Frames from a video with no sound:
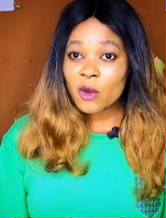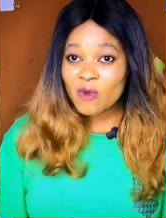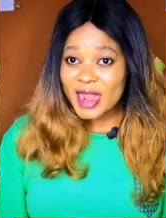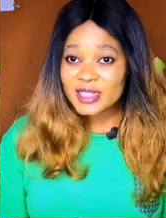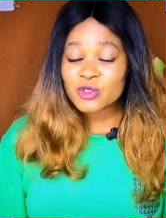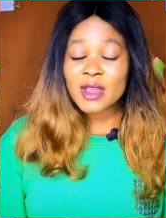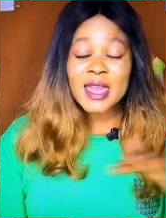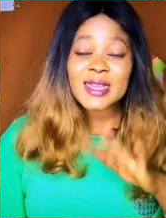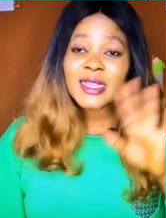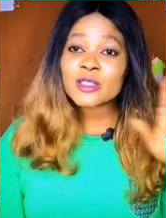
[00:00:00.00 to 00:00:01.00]
right? You
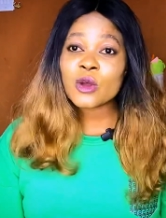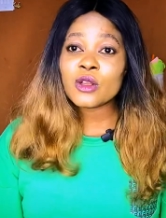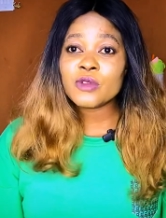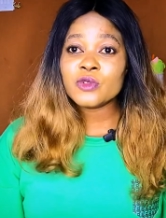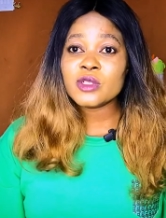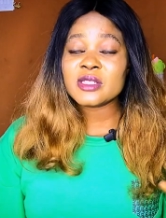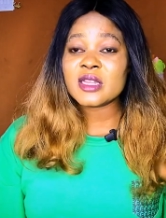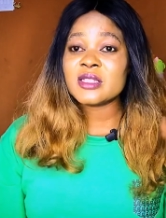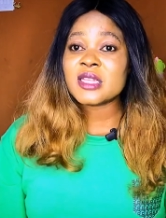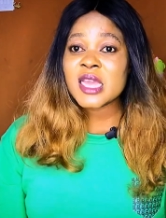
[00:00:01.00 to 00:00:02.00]
can get all of those
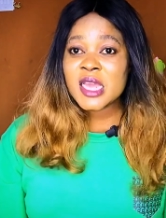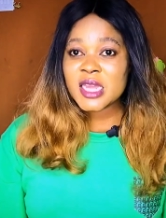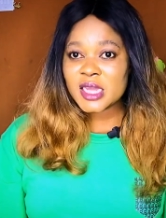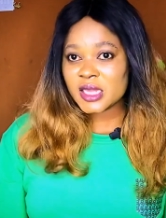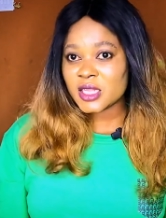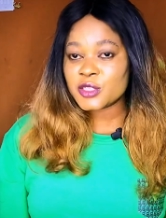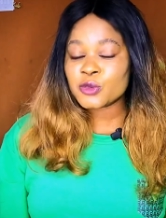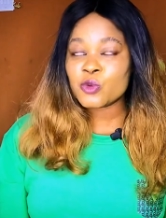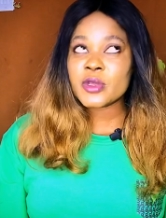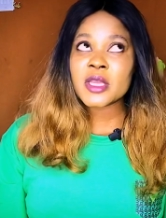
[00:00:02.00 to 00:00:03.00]
things in the
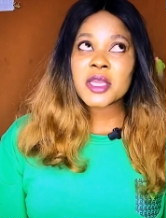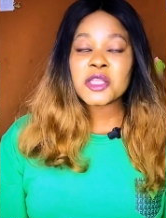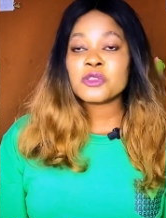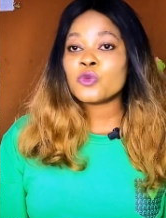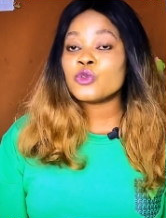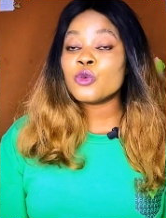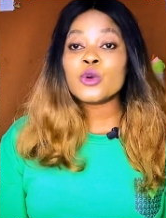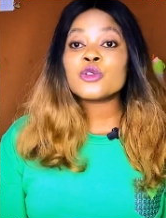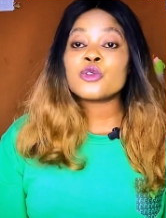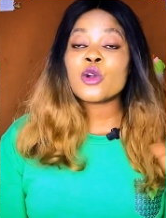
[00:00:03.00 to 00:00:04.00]
school in case you don't
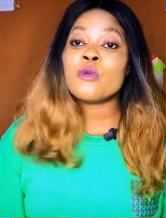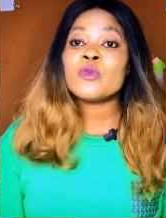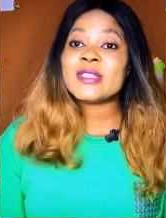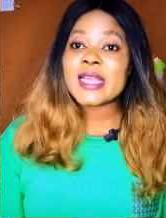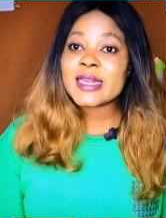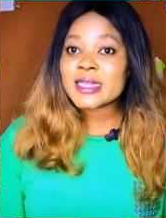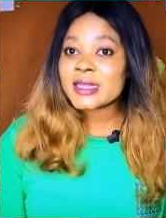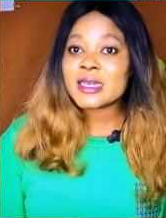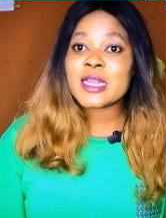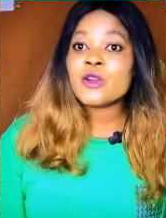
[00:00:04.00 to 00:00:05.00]
want to come with
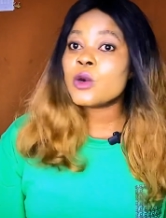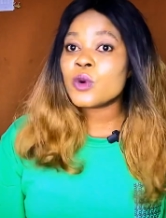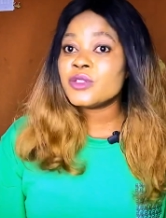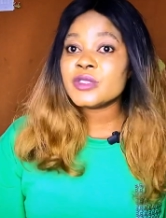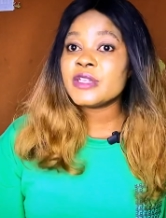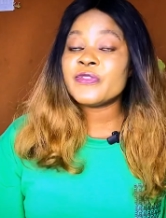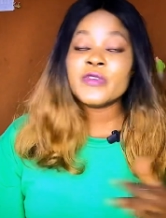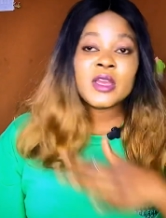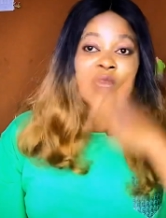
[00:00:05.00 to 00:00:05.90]
anything and you are wondering if